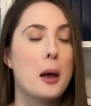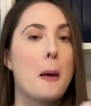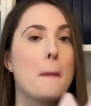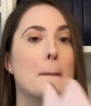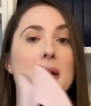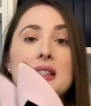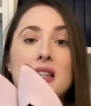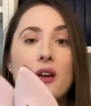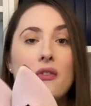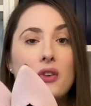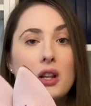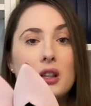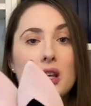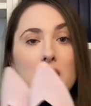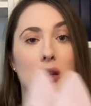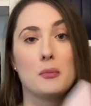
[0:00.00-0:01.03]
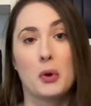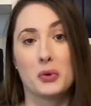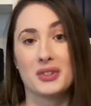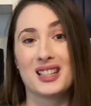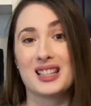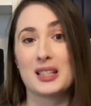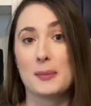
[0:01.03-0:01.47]
but definitely the most
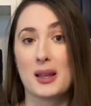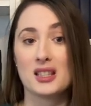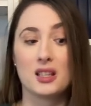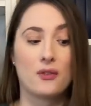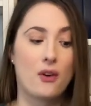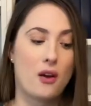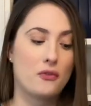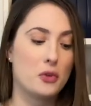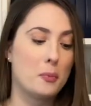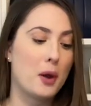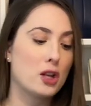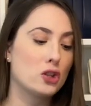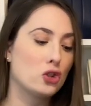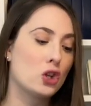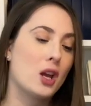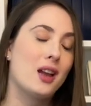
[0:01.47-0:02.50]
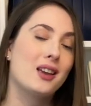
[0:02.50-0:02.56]
expensive of the bunch.